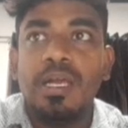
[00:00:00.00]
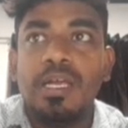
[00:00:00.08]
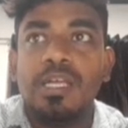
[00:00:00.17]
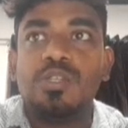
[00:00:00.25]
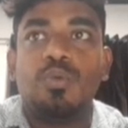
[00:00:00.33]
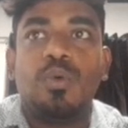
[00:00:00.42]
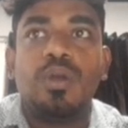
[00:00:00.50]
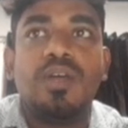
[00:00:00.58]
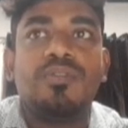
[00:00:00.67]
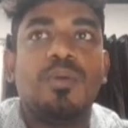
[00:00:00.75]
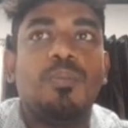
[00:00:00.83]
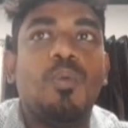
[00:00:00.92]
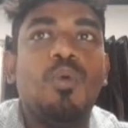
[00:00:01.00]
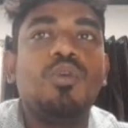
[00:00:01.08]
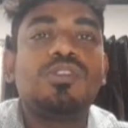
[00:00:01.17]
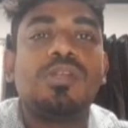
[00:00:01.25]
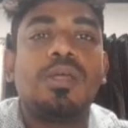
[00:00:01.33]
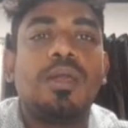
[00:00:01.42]
is one of the
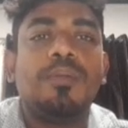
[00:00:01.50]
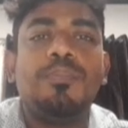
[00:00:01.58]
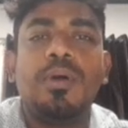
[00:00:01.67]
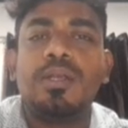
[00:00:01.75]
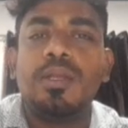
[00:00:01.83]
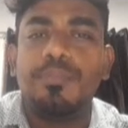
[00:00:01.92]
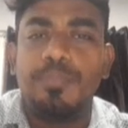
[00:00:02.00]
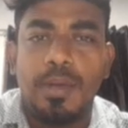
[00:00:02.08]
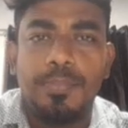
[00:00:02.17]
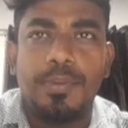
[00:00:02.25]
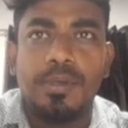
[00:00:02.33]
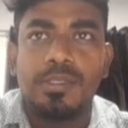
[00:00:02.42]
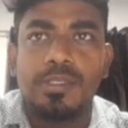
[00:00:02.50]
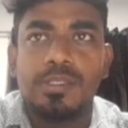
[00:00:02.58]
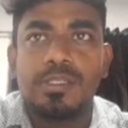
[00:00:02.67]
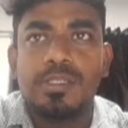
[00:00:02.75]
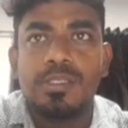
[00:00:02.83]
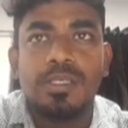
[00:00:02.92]
most important
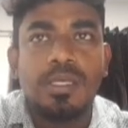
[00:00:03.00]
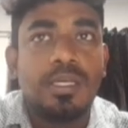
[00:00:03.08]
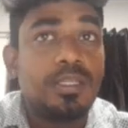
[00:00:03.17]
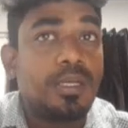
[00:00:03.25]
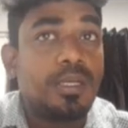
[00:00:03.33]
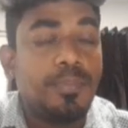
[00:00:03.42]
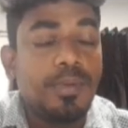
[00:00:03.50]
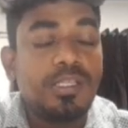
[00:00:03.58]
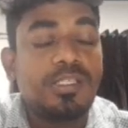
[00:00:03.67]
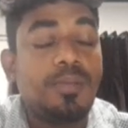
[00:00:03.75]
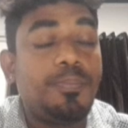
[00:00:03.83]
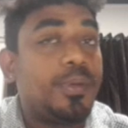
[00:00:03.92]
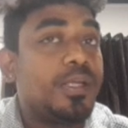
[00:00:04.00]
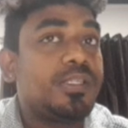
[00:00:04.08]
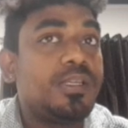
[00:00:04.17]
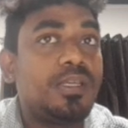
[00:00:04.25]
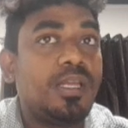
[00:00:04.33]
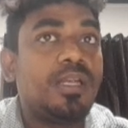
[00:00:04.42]
papers that must be
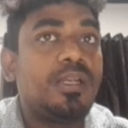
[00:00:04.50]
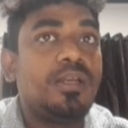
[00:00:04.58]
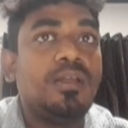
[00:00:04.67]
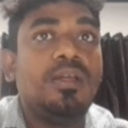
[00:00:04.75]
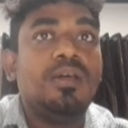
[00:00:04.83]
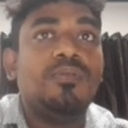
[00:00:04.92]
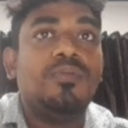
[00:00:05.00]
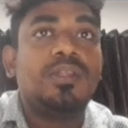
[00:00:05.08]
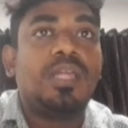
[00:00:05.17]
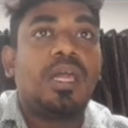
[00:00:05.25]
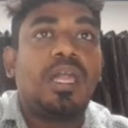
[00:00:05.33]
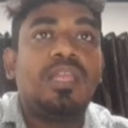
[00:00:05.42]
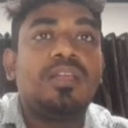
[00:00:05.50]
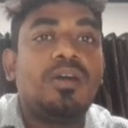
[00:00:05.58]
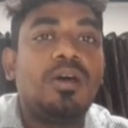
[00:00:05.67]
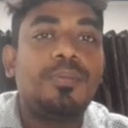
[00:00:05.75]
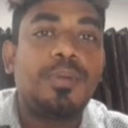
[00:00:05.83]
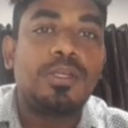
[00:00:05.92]
presented with the
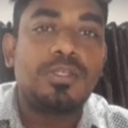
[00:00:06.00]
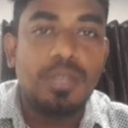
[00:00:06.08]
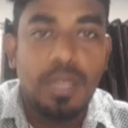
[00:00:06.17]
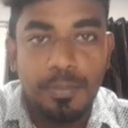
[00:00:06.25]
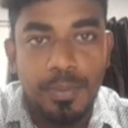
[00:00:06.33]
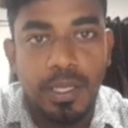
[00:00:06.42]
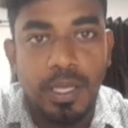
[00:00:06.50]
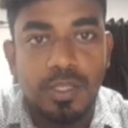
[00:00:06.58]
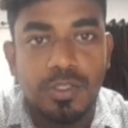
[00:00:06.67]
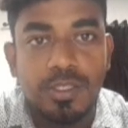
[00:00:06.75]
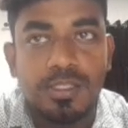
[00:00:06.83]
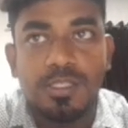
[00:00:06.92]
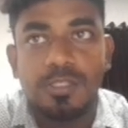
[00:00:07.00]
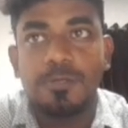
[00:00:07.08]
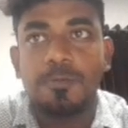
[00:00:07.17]
incorporation applications.